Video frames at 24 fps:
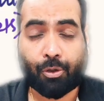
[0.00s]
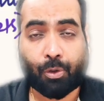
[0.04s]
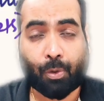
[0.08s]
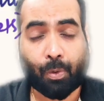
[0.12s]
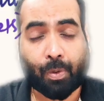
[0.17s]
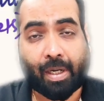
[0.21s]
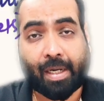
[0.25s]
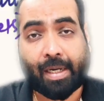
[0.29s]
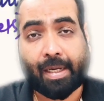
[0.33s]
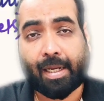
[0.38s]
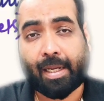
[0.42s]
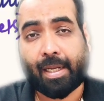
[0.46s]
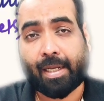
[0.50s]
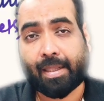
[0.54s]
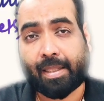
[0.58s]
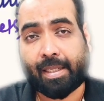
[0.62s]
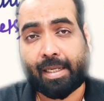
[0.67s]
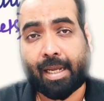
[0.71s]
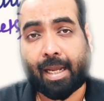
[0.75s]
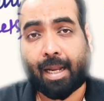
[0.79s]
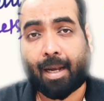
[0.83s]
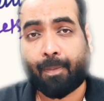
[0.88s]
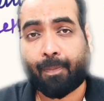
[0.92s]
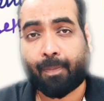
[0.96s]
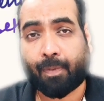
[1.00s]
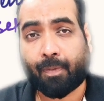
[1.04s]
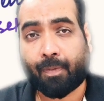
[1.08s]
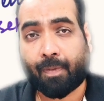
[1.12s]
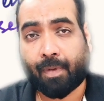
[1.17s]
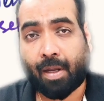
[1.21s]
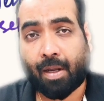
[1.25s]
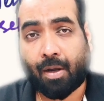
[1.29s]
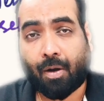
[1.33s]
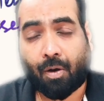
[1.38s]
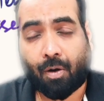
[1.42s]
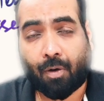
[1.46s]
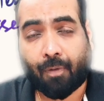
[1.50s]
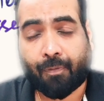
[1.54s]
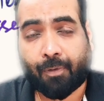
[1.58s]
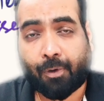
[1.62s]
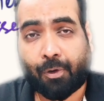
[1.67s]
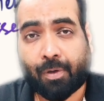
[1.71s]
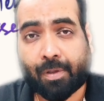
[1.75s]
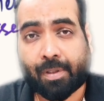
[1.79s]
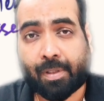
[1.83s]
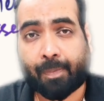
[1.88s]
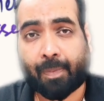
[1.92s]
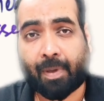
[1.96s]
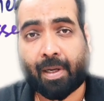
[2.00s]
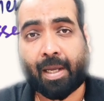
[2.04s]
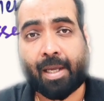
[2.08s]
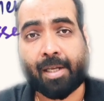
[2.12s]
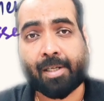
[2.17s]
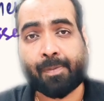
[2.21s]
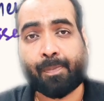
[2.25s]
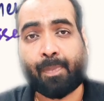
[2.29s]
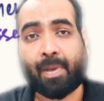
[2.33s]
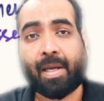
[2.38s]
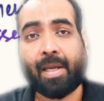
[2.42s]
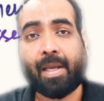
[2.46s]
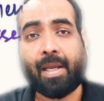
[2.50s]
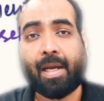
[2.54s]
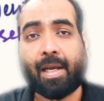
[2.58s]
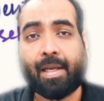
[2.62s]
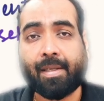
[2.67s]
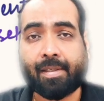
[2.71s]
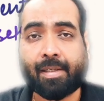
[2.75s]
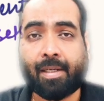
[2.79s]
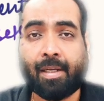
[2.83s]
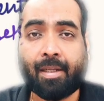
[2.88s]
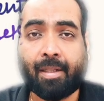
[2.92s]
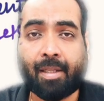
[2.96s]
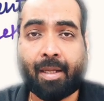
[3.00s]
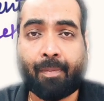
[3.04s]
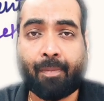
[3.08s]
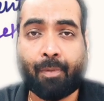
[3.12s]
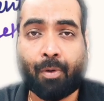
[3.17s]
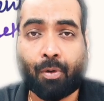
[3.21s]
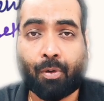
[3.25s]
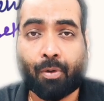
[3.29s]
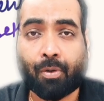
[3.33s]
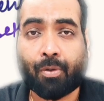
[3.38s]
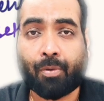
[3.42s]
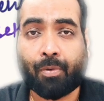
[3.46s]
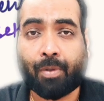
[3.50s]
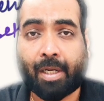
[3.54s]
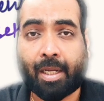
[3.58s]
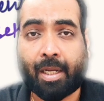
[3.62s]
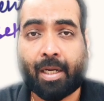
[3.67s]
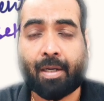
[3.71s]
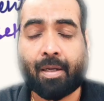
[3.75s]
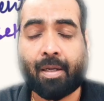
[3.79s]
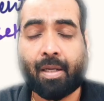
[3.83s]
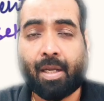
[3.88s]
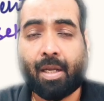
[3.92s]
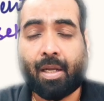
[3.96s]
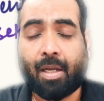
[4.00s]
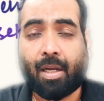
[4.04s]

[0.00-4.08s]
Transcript: you can take the help of your suppliers by asking them not to take